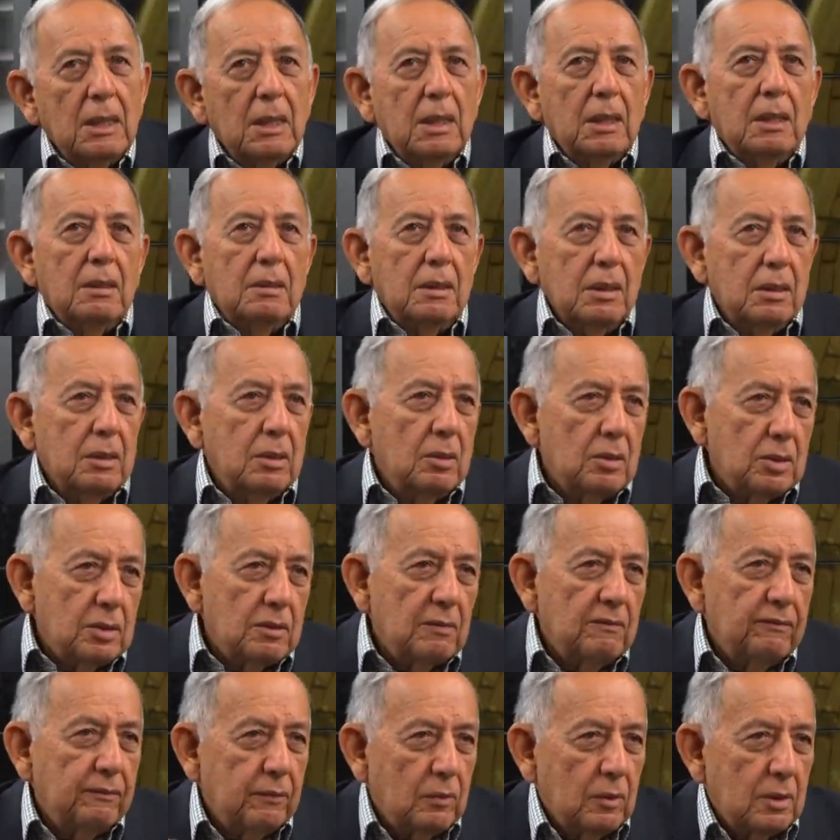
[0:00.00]
and the
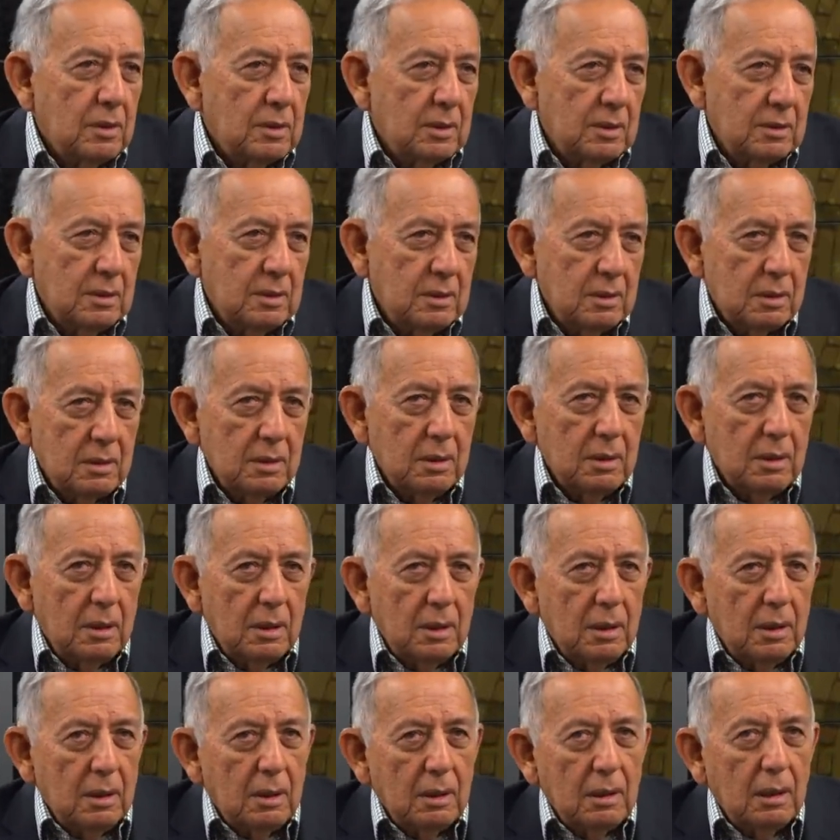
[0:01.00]
inertia forces.
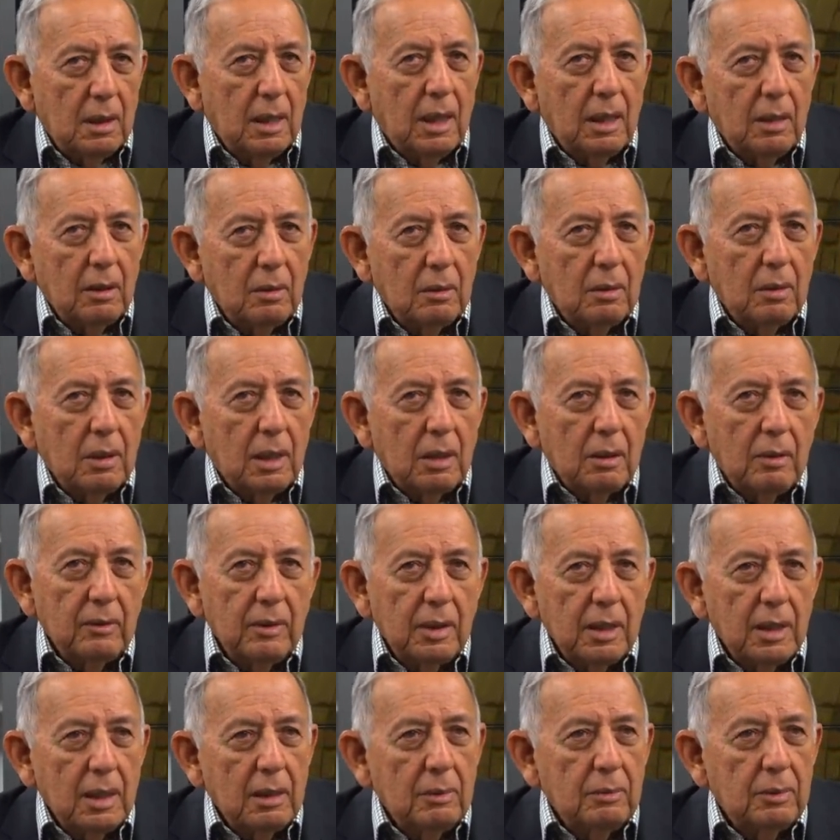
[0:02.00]
Uh, how, are
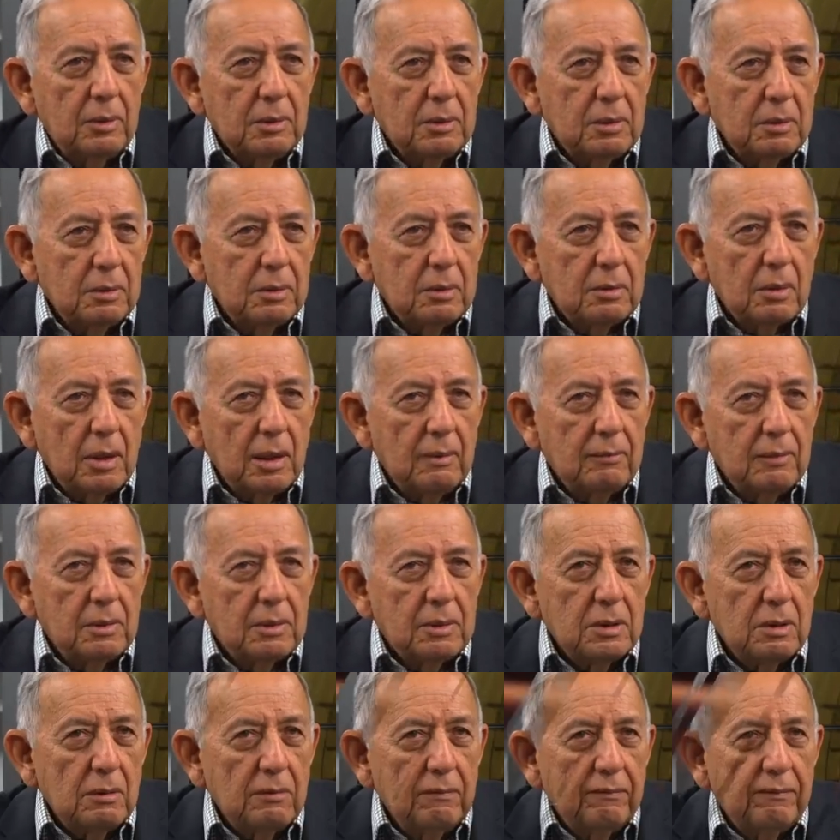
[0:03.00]
they able to travel
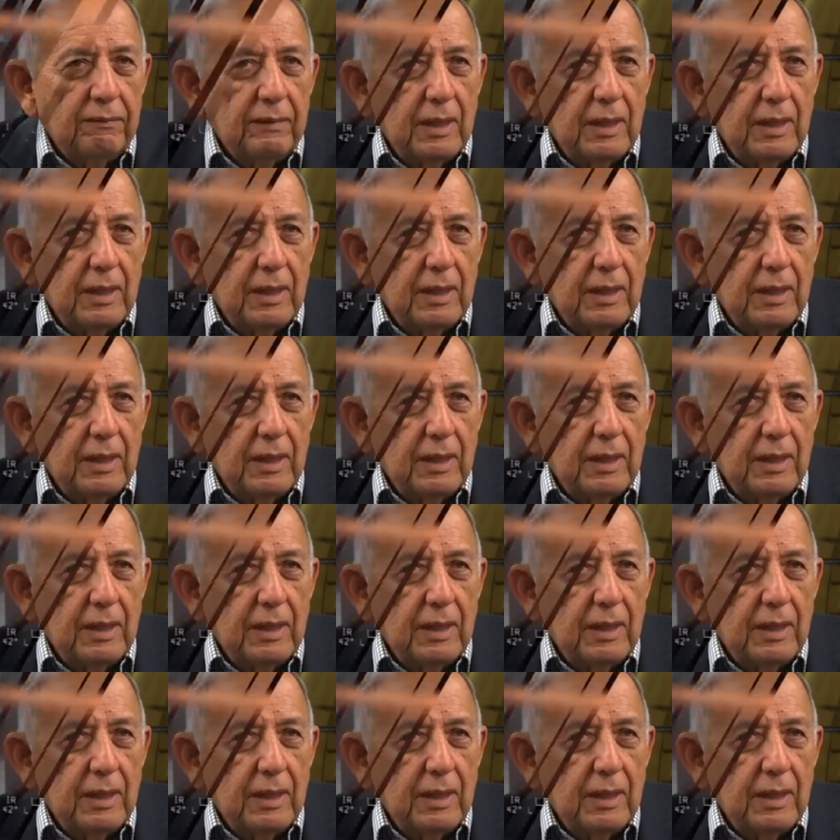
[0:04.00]
so